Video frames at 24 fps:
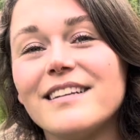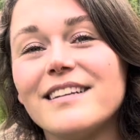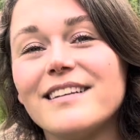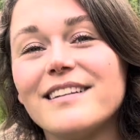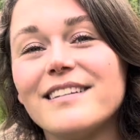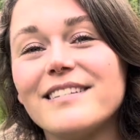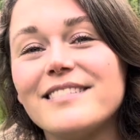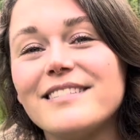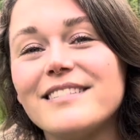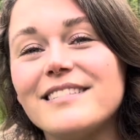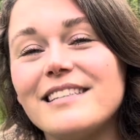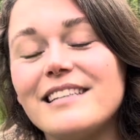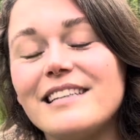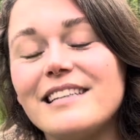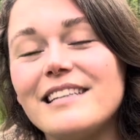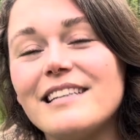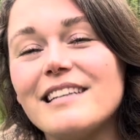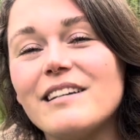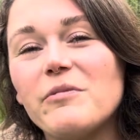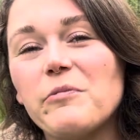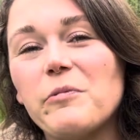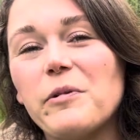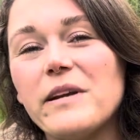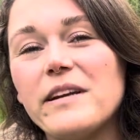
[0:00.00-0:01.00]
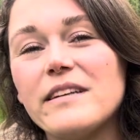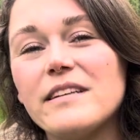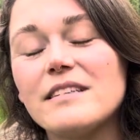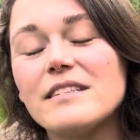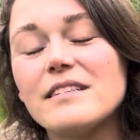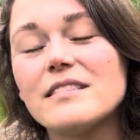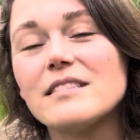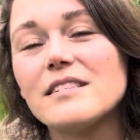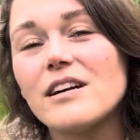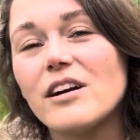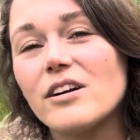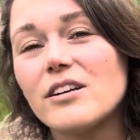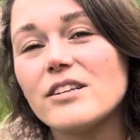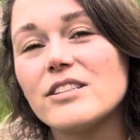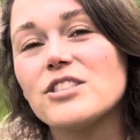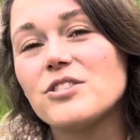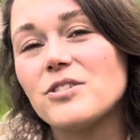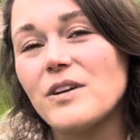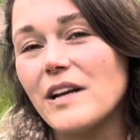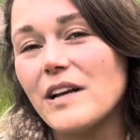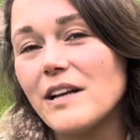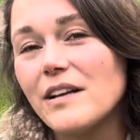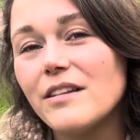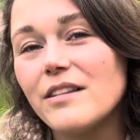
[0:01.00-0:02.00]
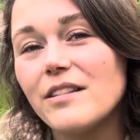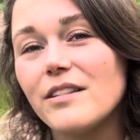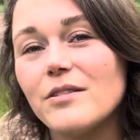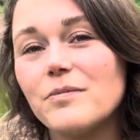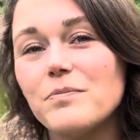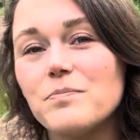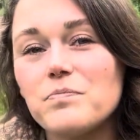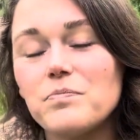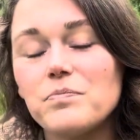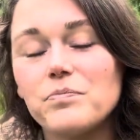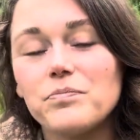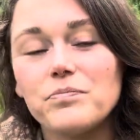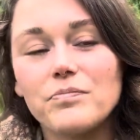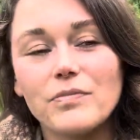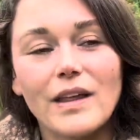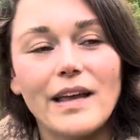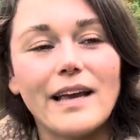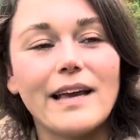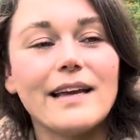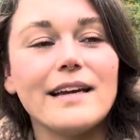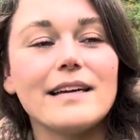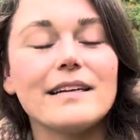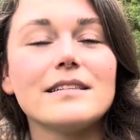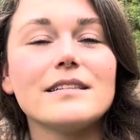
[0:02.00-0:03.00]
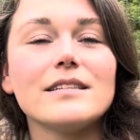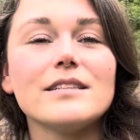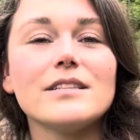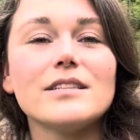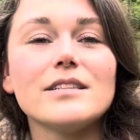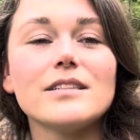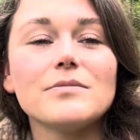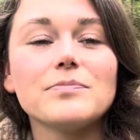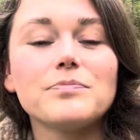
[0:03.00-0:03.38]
see and witness our strength, and